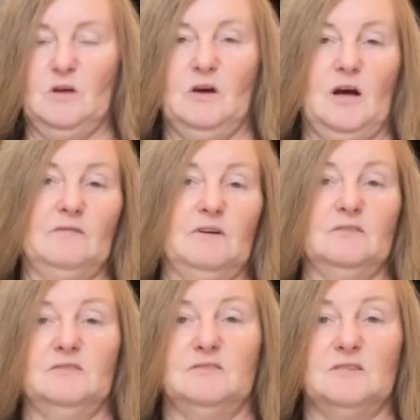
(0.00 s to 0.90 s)
I've got
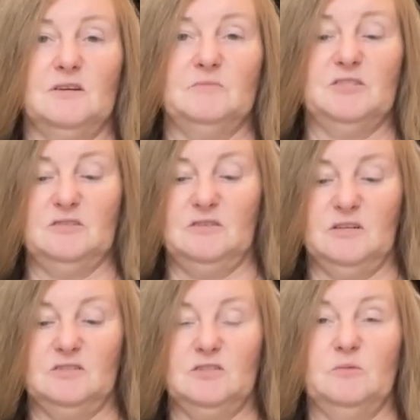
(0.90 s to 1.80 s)
this tub sitting
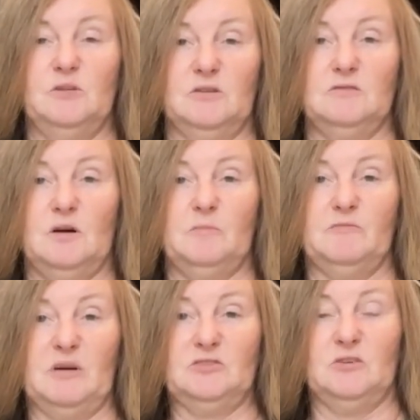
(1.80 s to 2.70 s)
next to me on top of
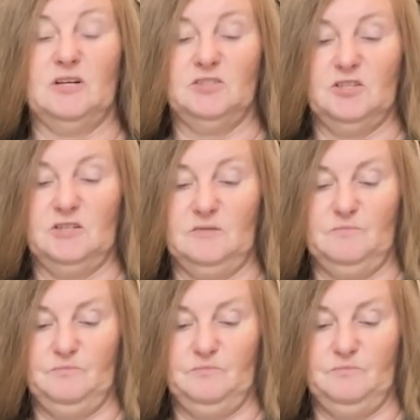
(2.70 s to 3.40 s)
my trash can.